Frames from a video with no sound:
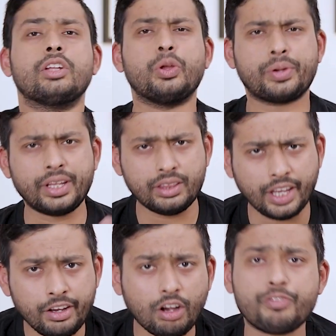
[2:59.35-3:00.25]
Now you can
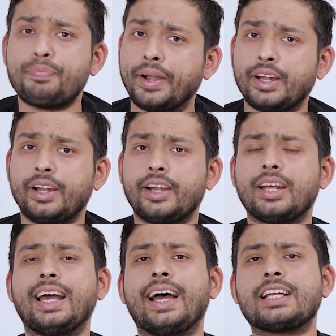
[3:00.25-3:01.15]
think of
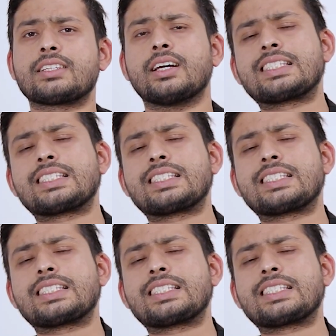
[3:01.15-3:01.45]
Betternet as